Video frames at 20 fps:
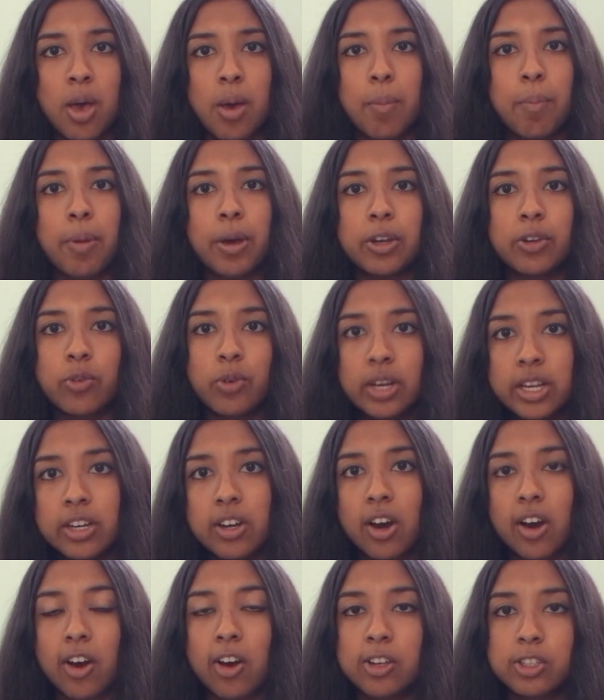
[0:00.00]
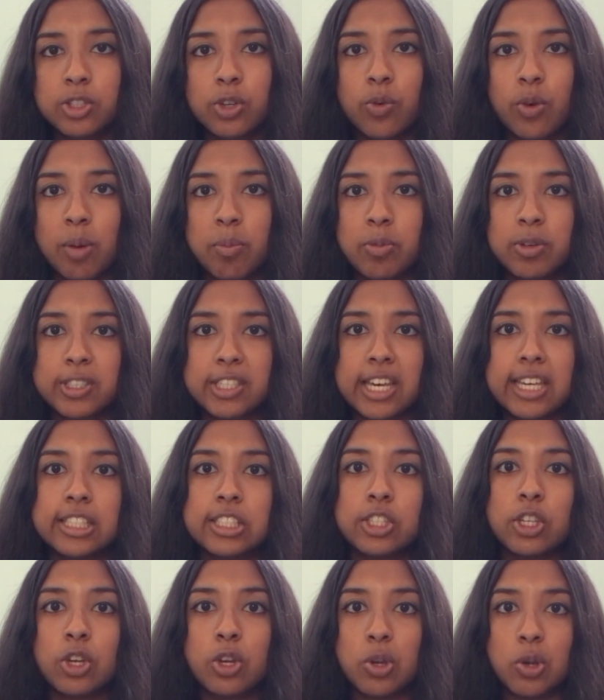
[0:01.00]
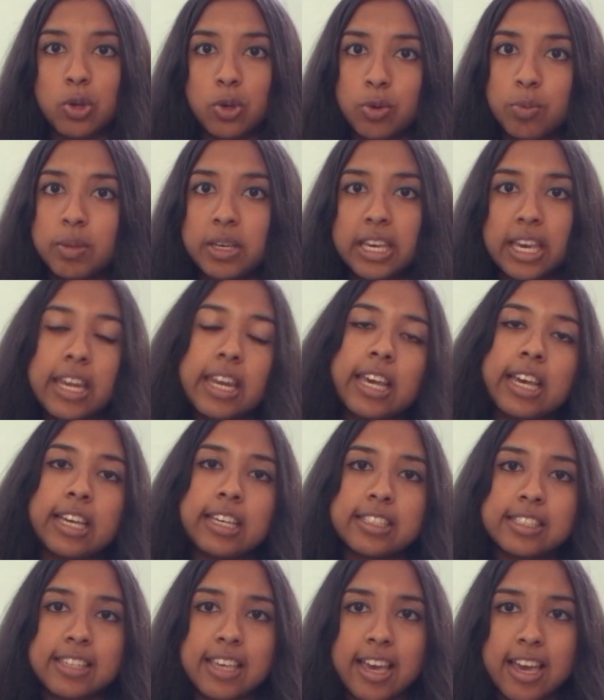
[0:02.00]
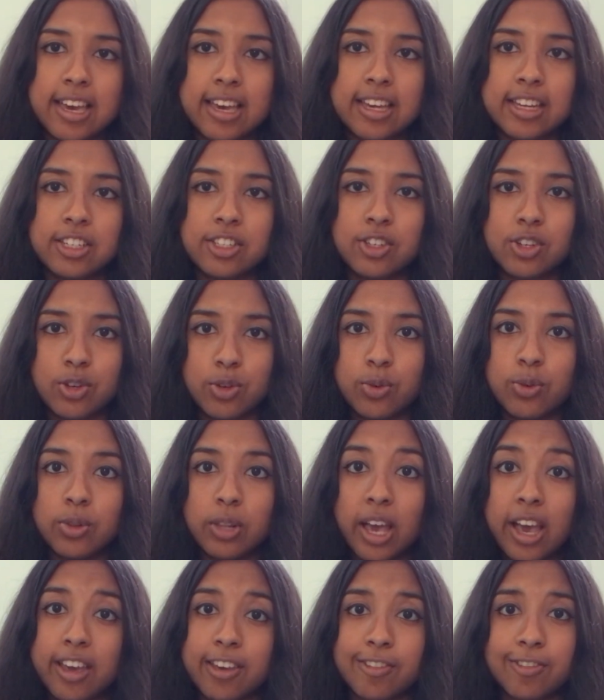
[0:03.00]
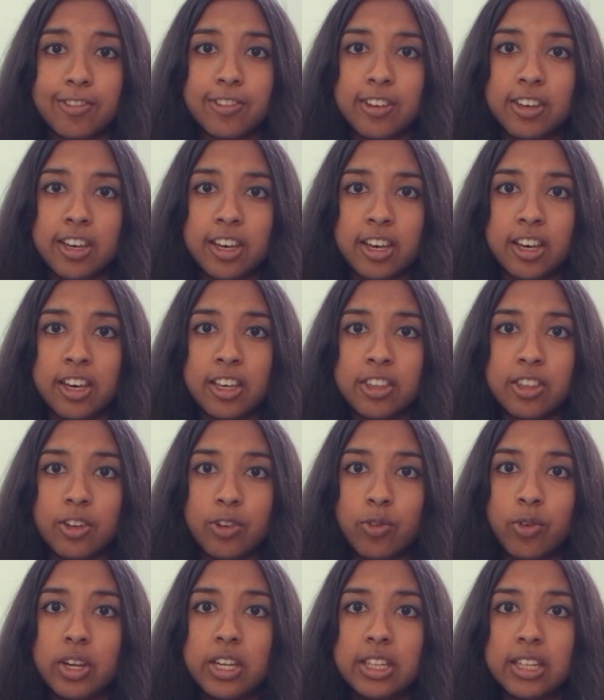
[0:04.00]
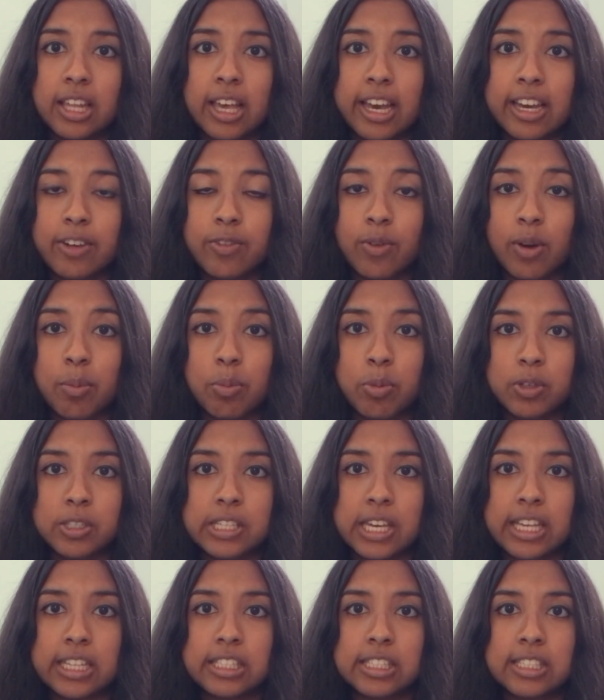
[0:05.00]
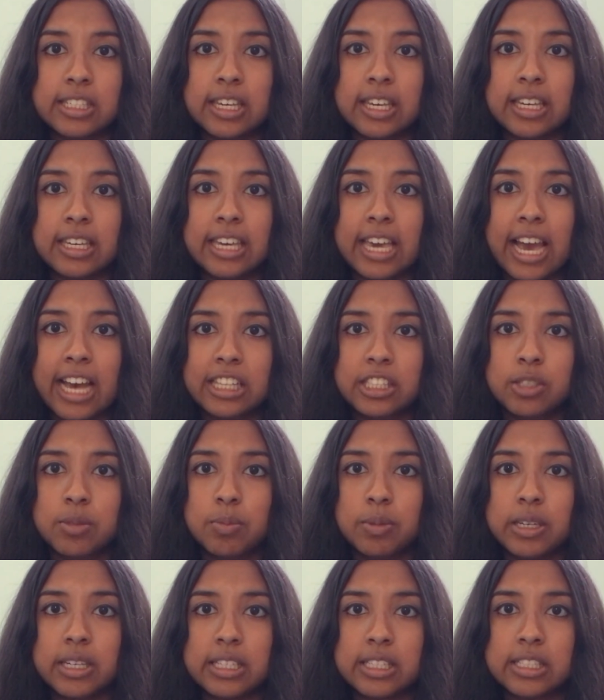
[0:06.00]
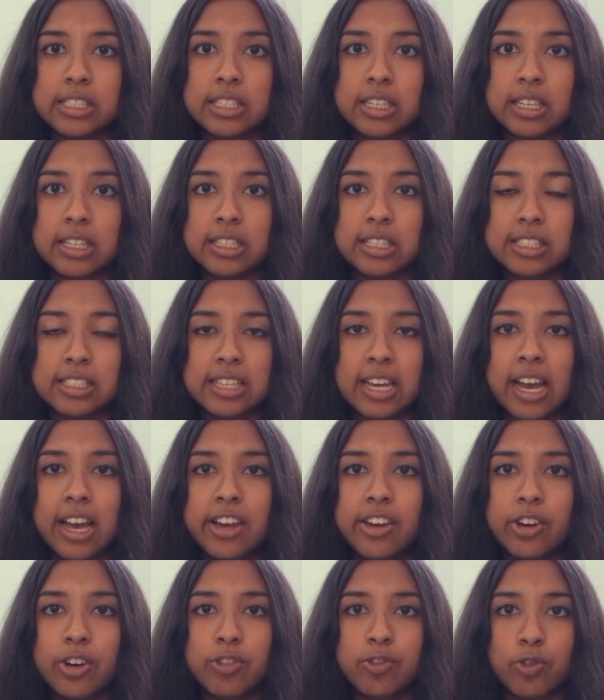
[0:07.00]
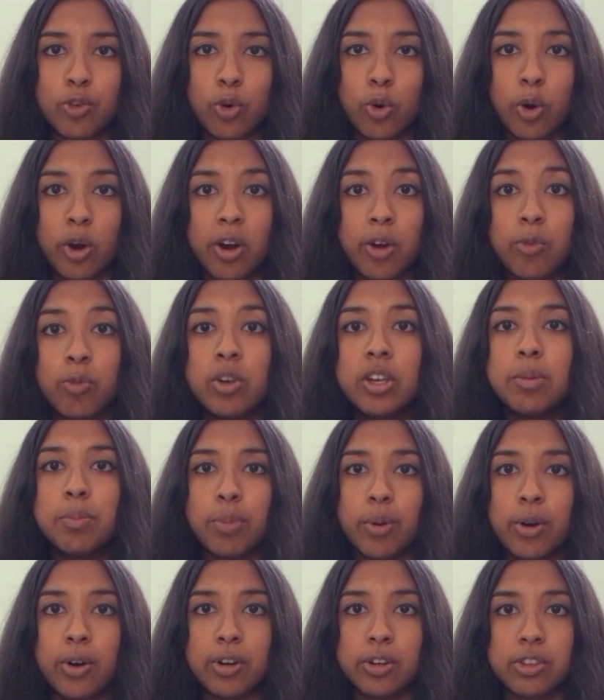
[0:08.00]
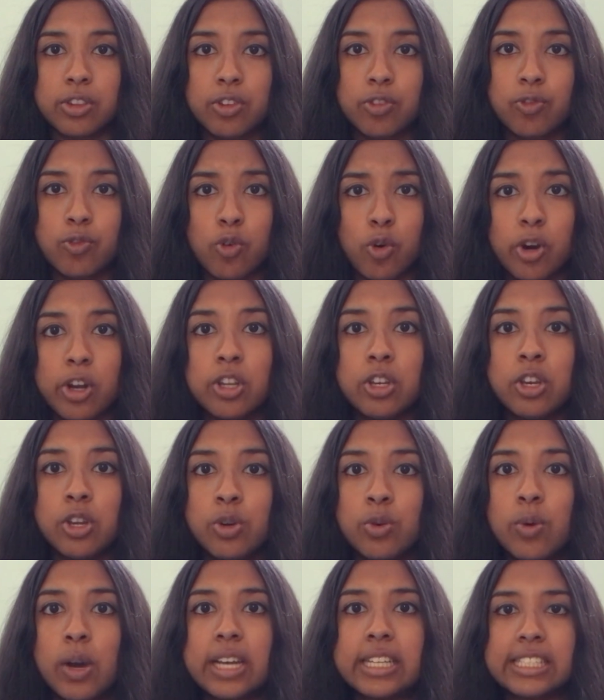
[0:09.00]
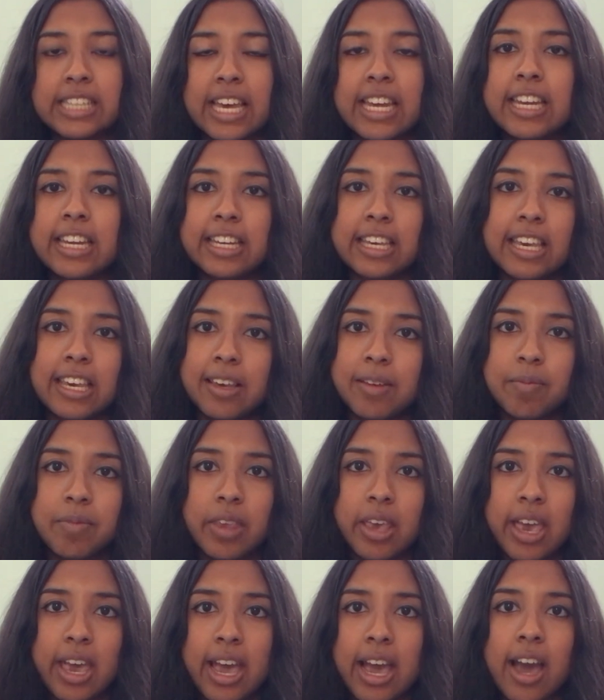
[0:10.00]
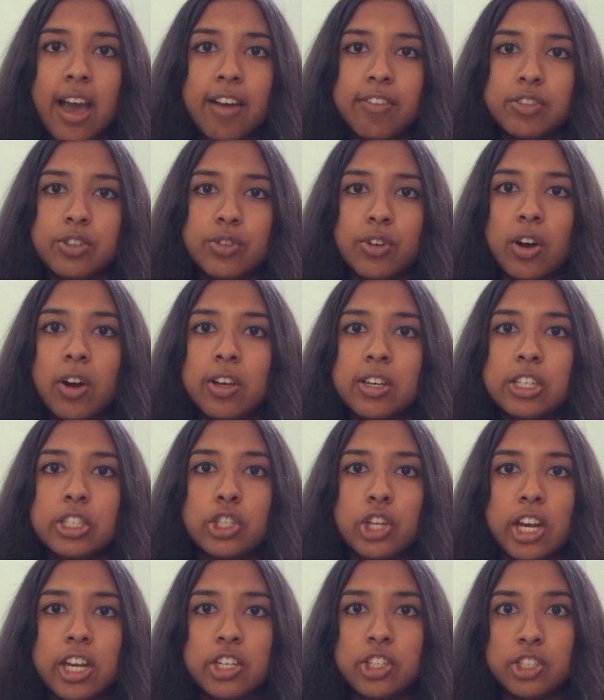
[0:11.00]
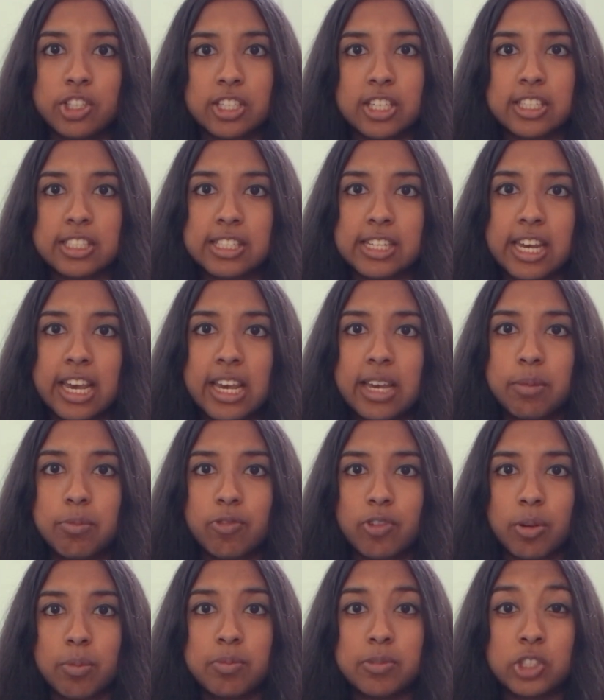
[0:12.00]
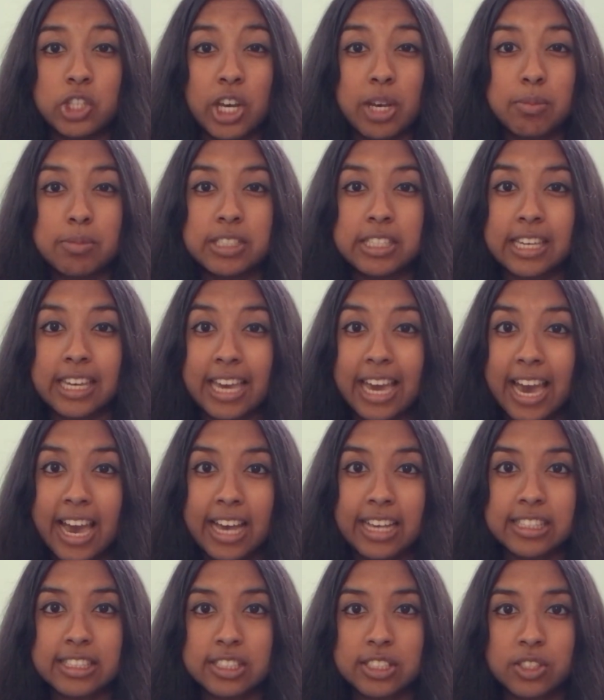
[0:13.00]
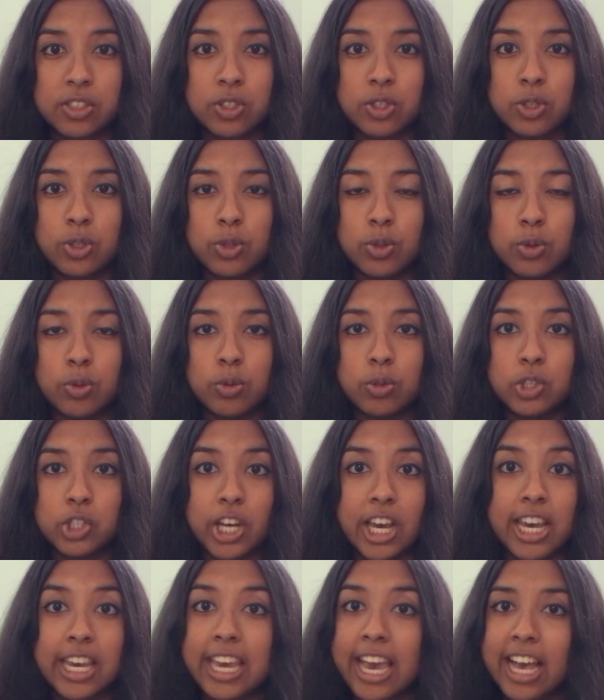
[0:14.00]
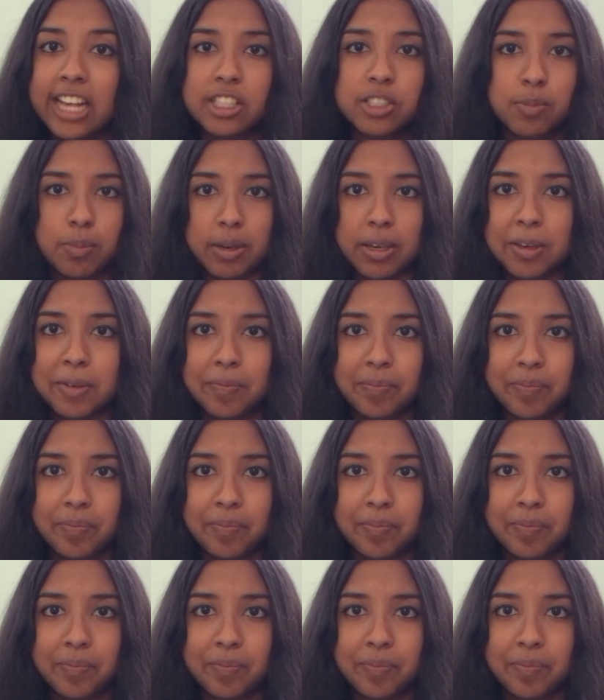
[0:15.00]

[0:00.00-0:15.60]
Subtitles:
But green also represents new beginnings and new life. The green light represents Gatsby's desire for a rebirth, for a new identity. After all, he changes his name from James Gatz to Jay Gatsby.